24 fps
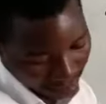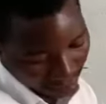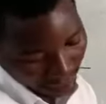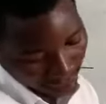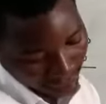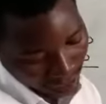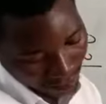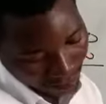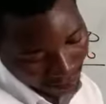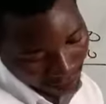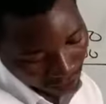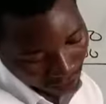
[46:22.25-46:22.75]
an
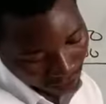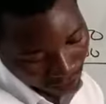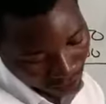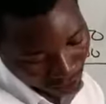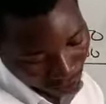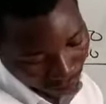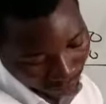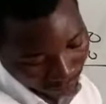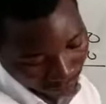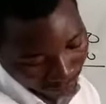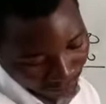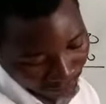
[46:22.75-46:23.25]
amount of
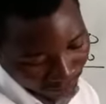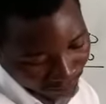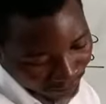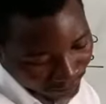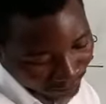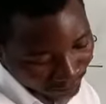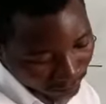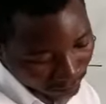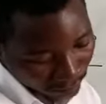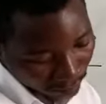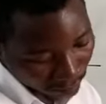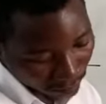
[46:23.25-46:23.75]

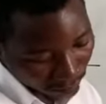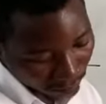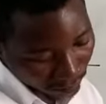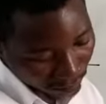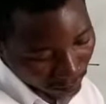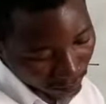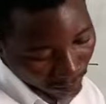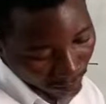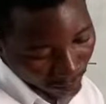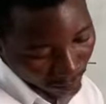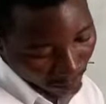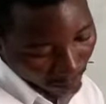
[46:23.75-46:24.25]

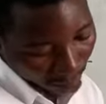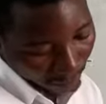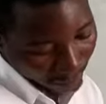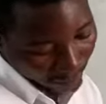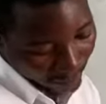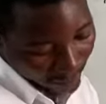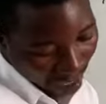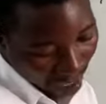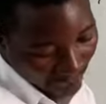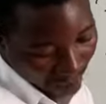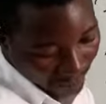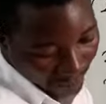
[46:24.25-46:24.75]

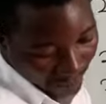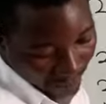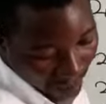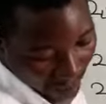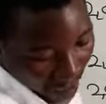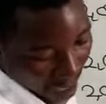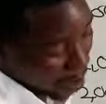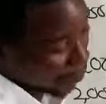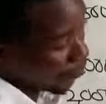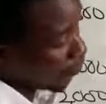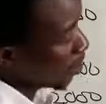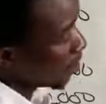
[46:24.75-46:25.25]

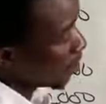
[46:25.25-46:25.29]
500